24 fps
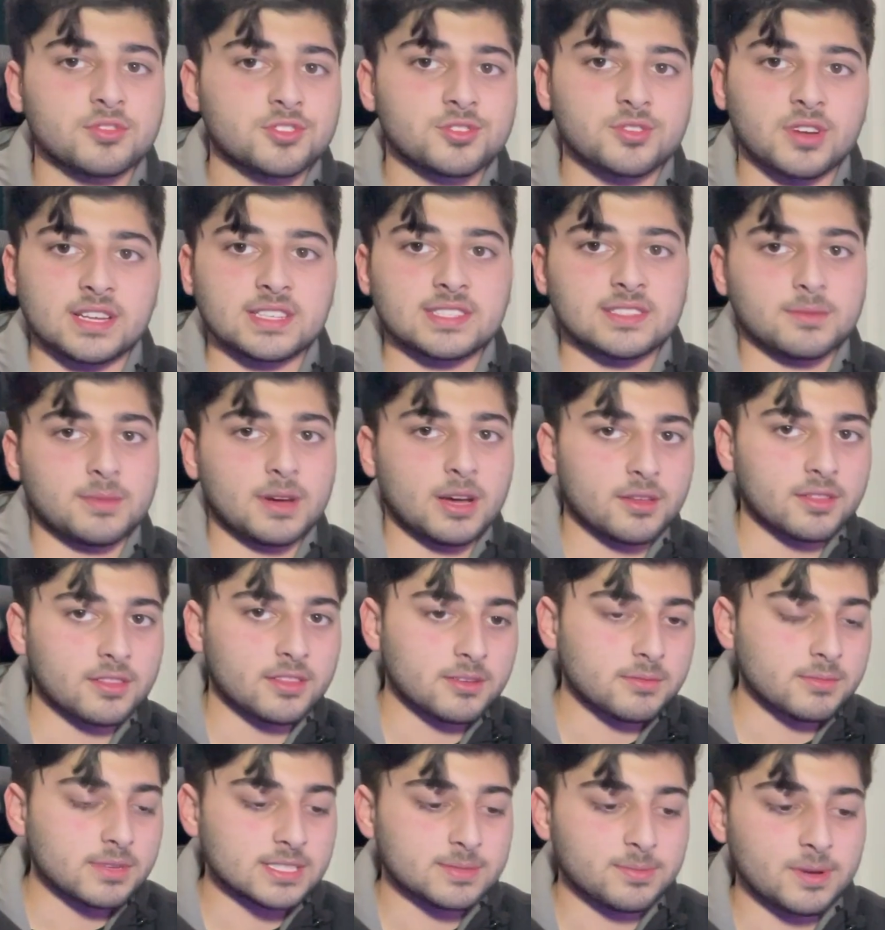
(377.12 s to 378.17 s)
stress about
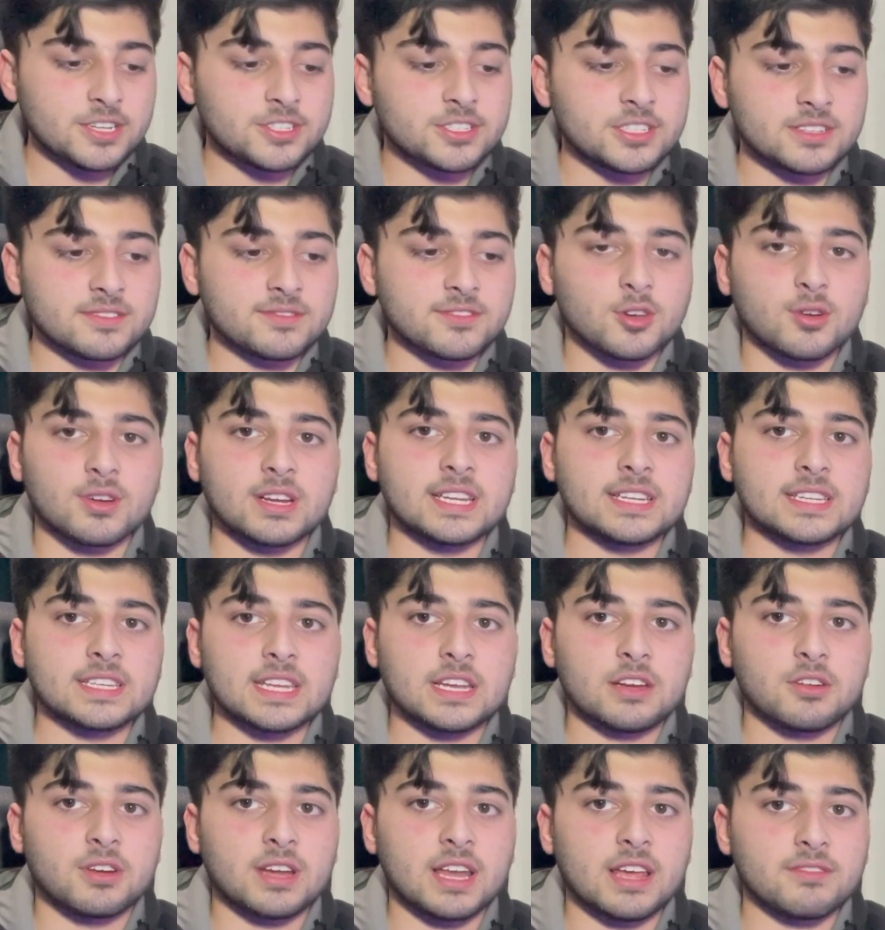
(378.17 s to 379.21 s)
them, especially if you're in
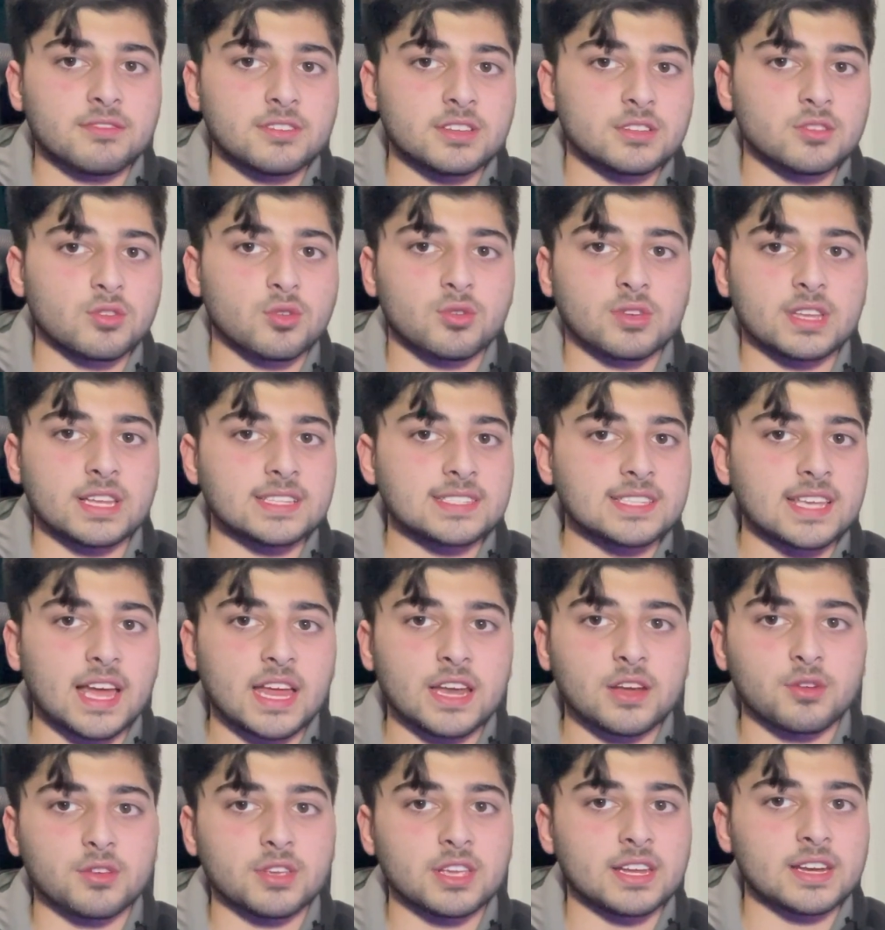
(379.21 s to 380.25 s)
year 11 or year
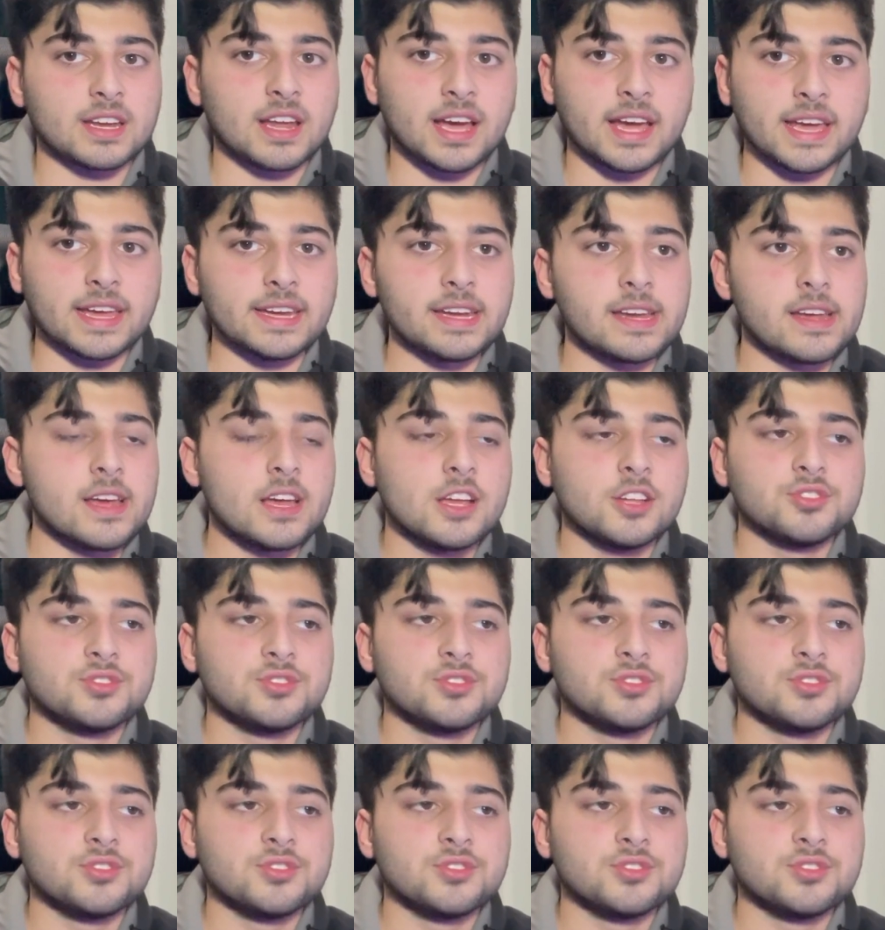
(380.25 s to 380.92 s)
10 or year 9.